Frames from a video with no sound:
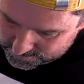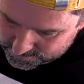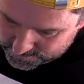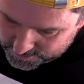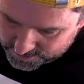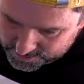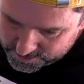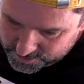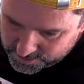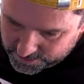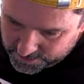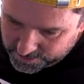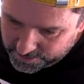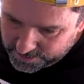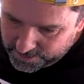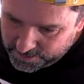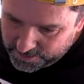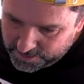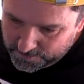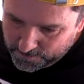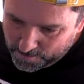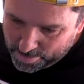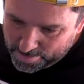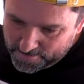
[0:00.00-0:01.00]
that's okay.
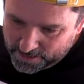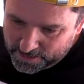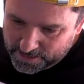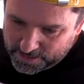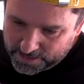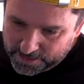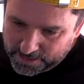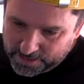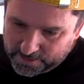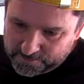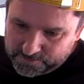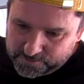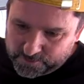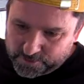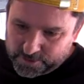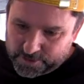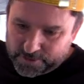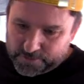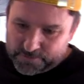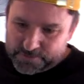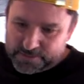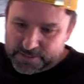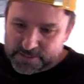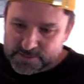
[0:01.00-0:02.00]
I have
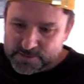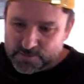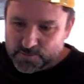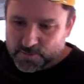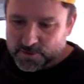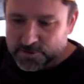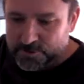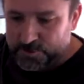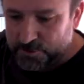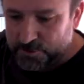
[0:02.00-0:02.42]
this one